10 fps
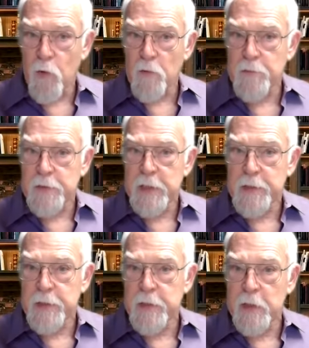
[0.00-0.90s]

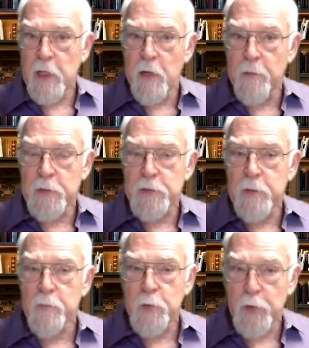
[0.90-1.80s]
polarization and come to
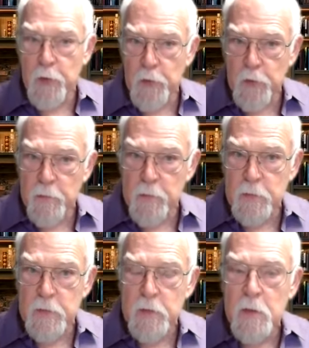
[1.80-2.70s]
some
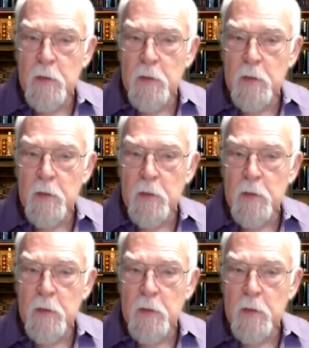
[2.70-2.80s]
terms.